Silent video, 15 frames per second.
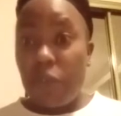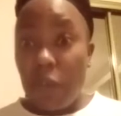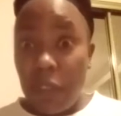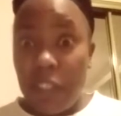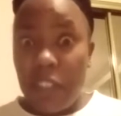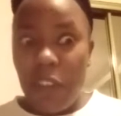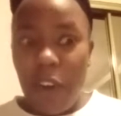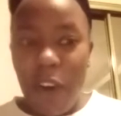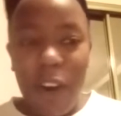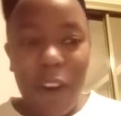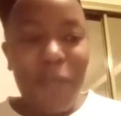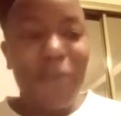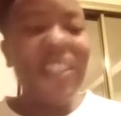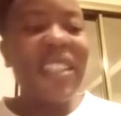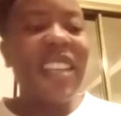known as
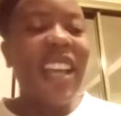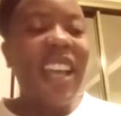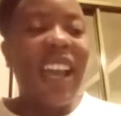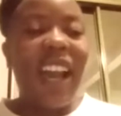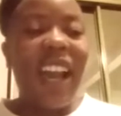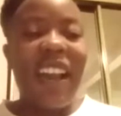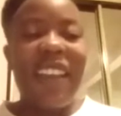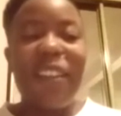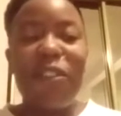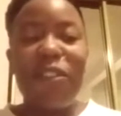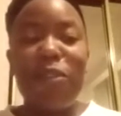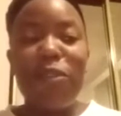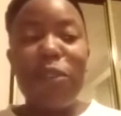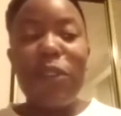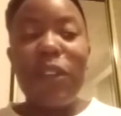carbs, of
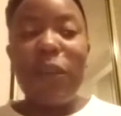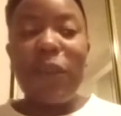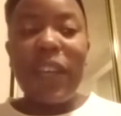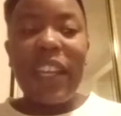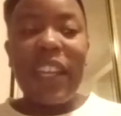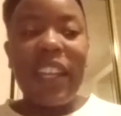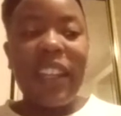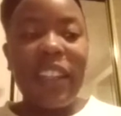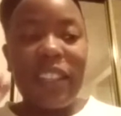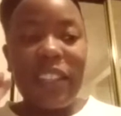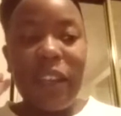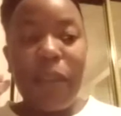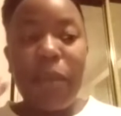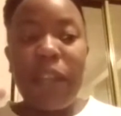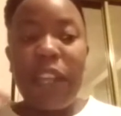the food that we eat, this
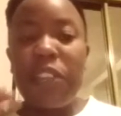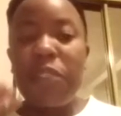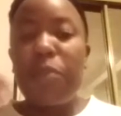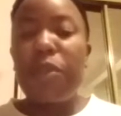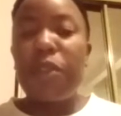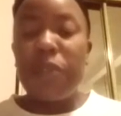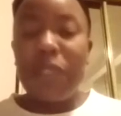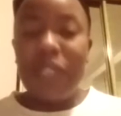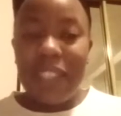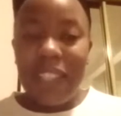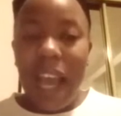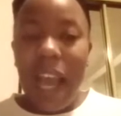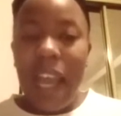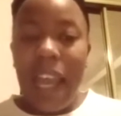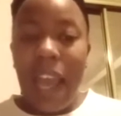combination produces
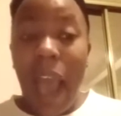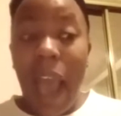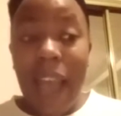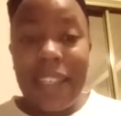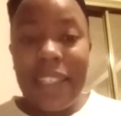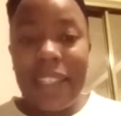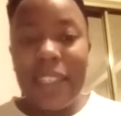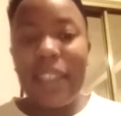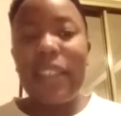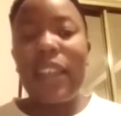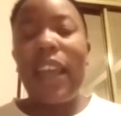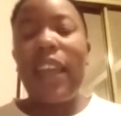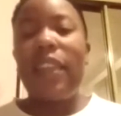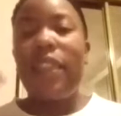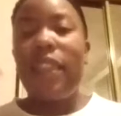
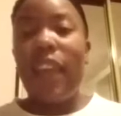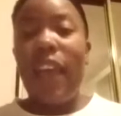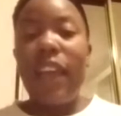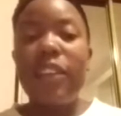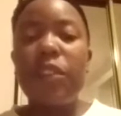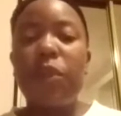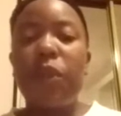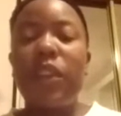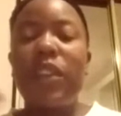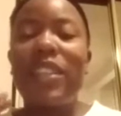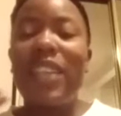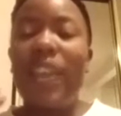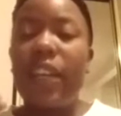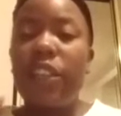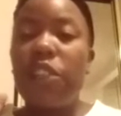acid, and that is what
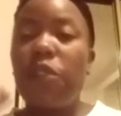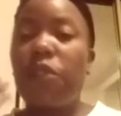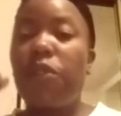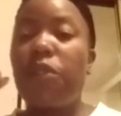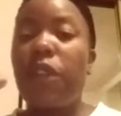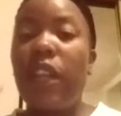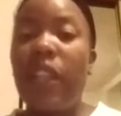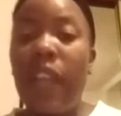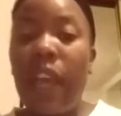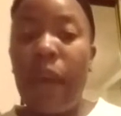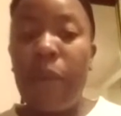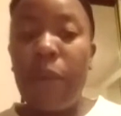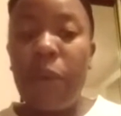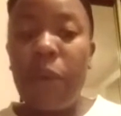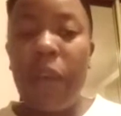attacks your
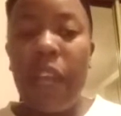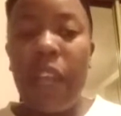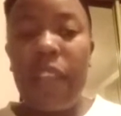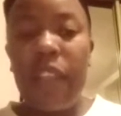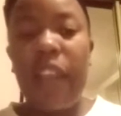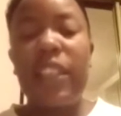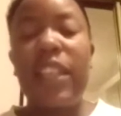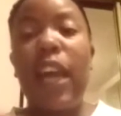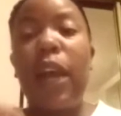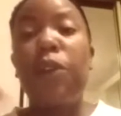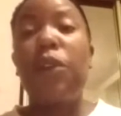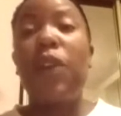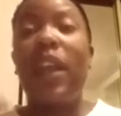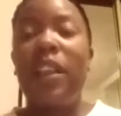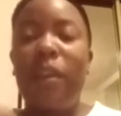enamel, and that's how
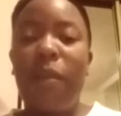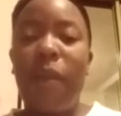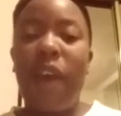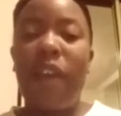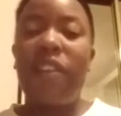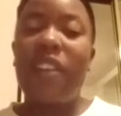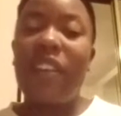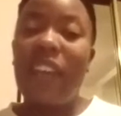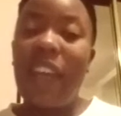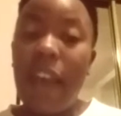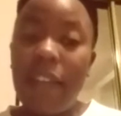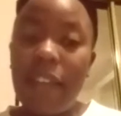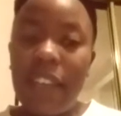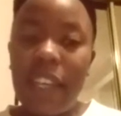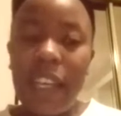you end up having a
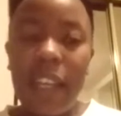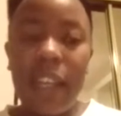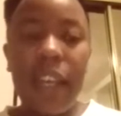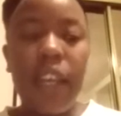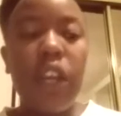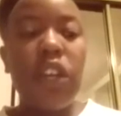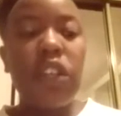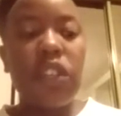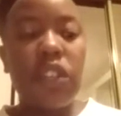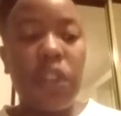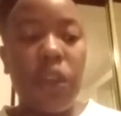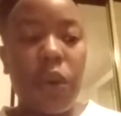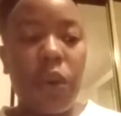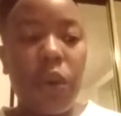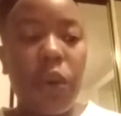cavity.
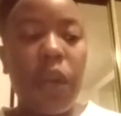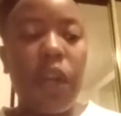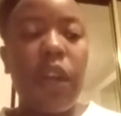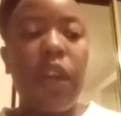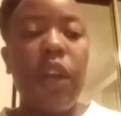So